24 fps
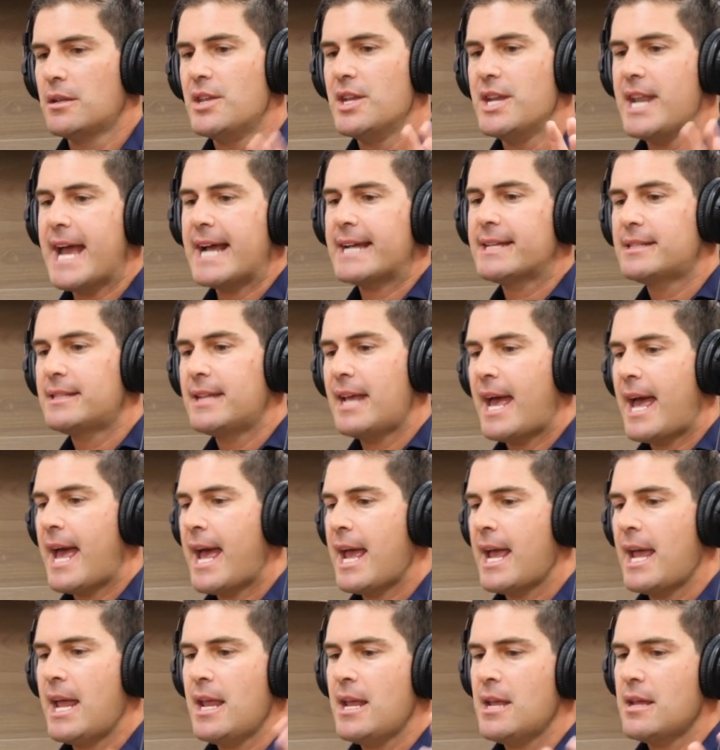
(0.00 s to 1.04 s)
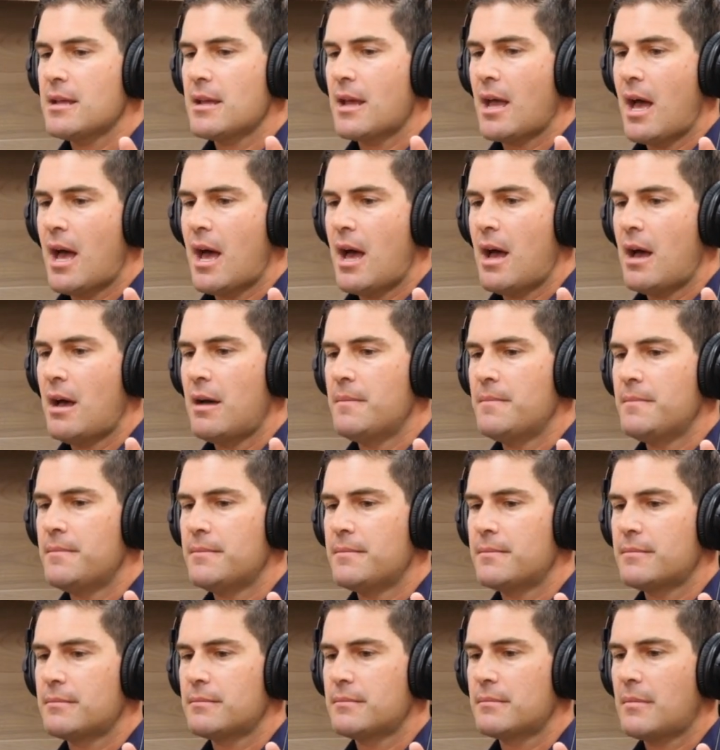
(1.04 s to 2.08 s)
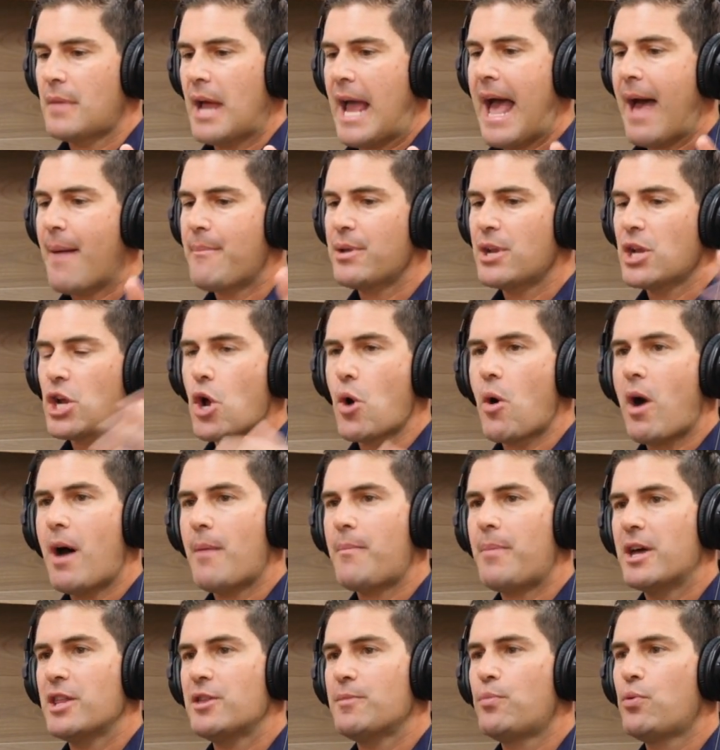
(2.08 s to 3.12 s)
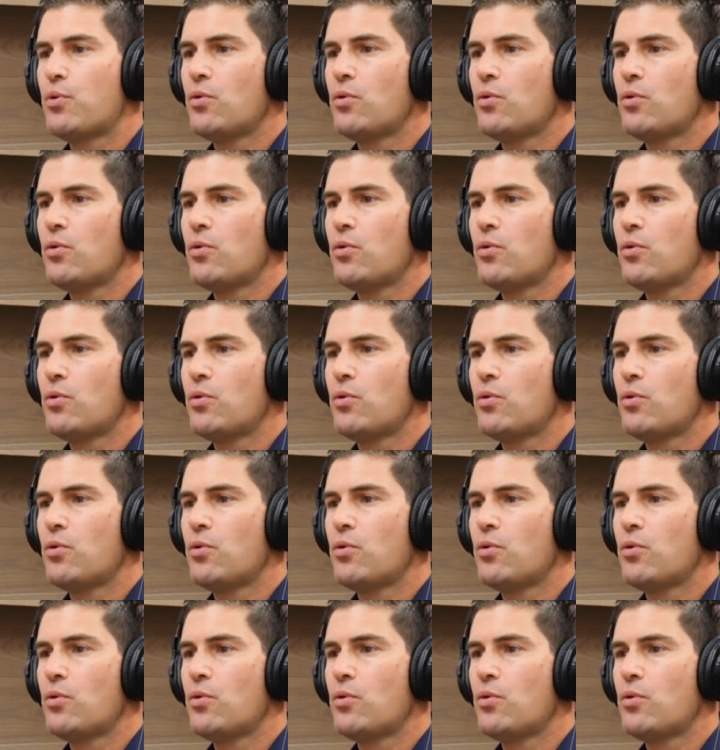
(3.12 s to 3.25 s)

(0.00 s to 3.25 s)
The next day, I happened to go out by the